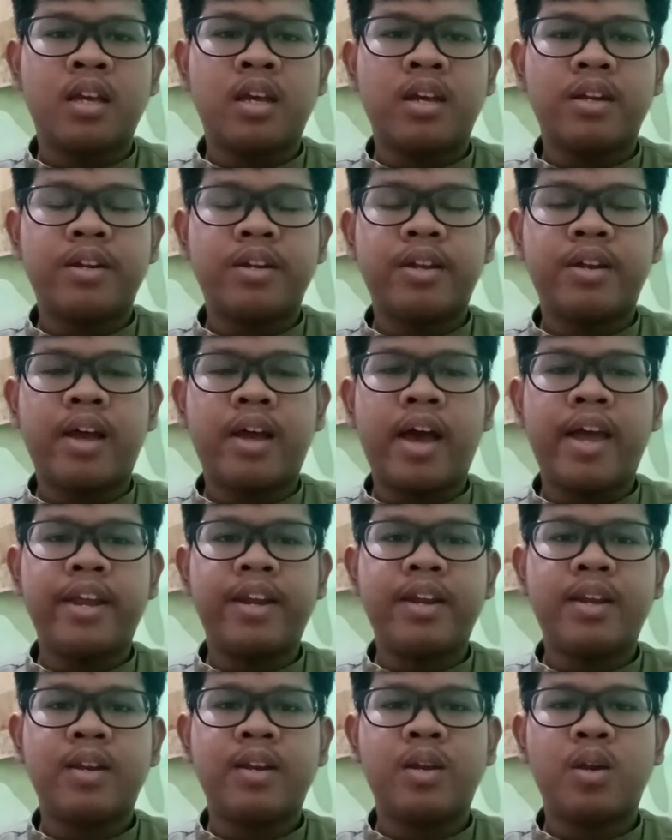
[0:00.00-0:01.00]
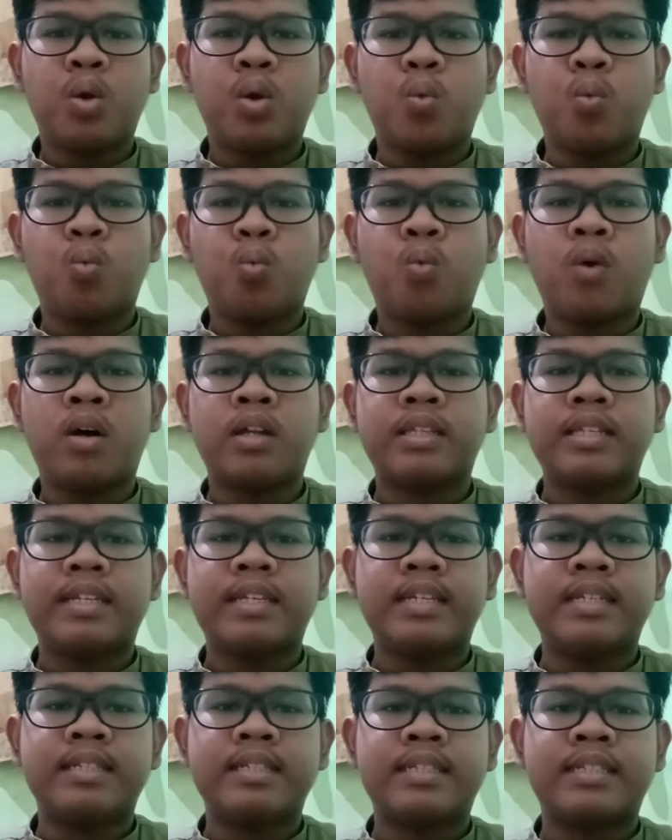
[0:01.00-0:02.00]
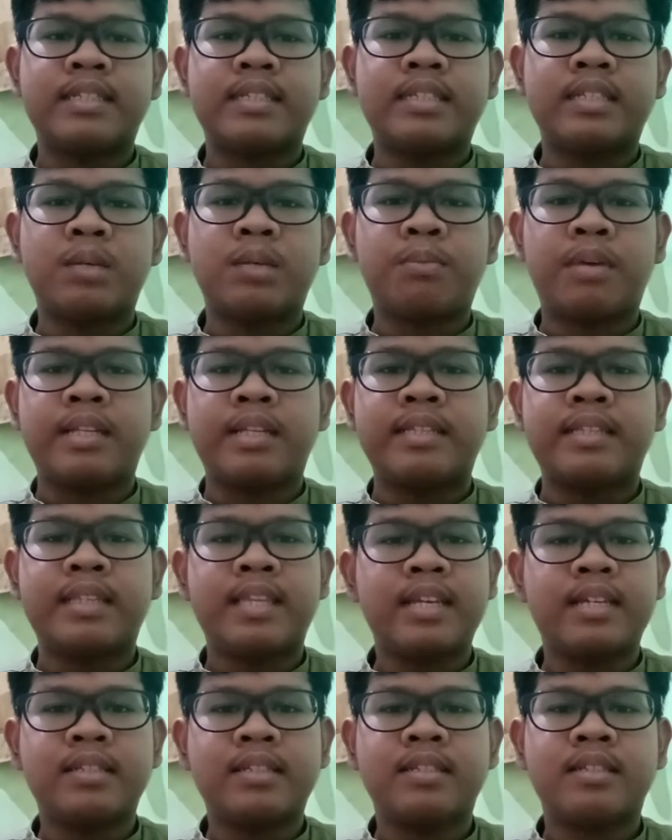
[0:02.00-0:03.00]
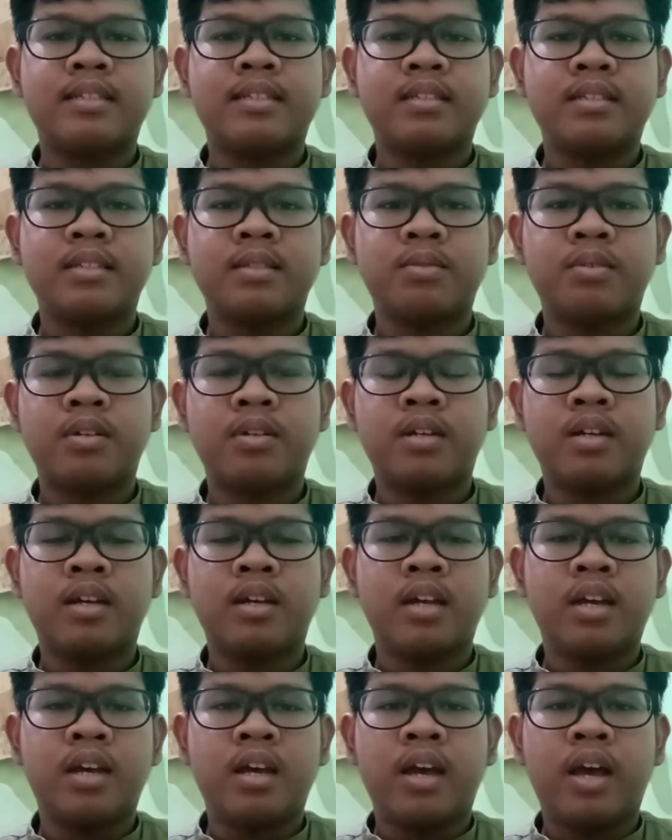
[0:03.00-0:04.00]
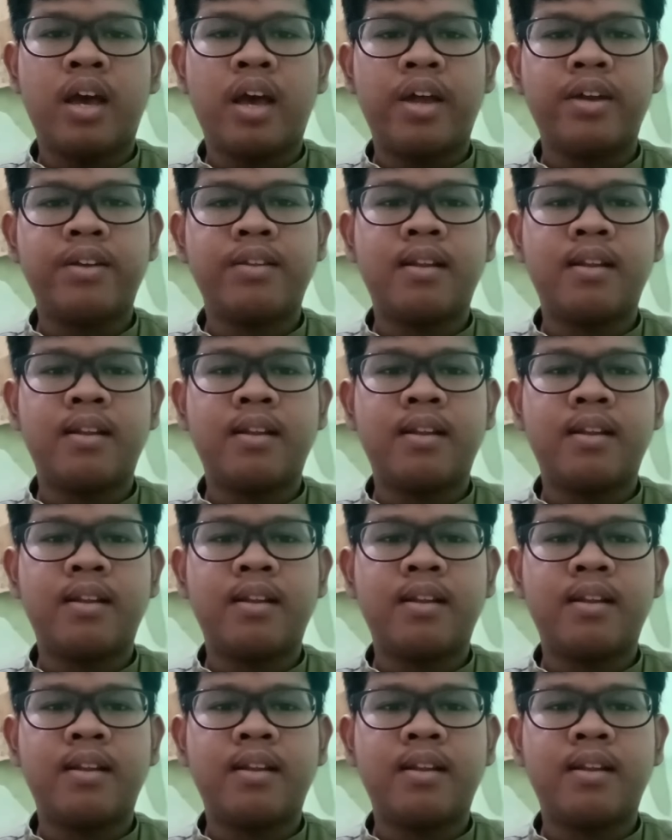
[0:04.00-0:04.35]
The nine, what is semantics? And the